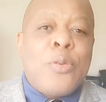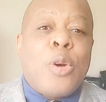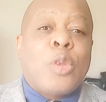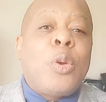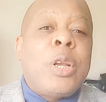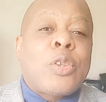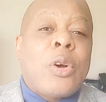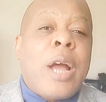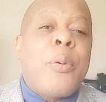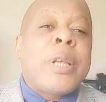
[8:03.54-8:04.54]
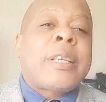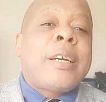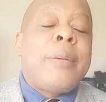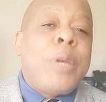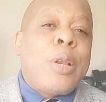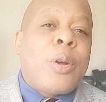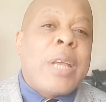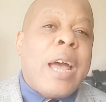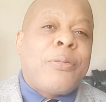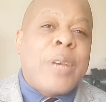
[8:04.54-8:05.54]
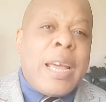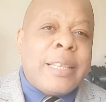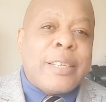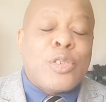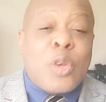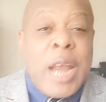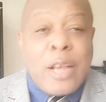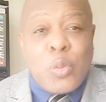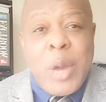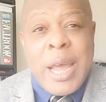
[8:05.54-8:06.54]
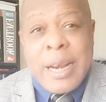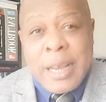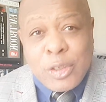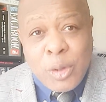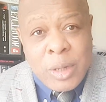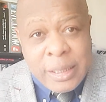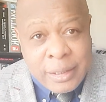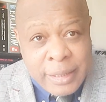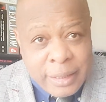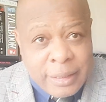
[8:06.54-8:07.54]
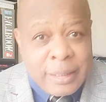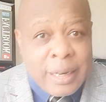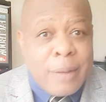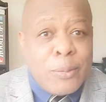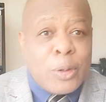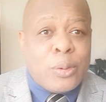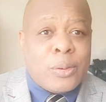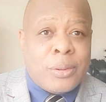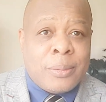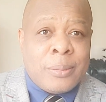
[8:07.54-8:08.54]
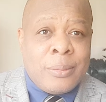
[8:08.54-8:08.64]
you go to Littoral with 3 million, they have 19. So that's where election is rigged in the Cameroons.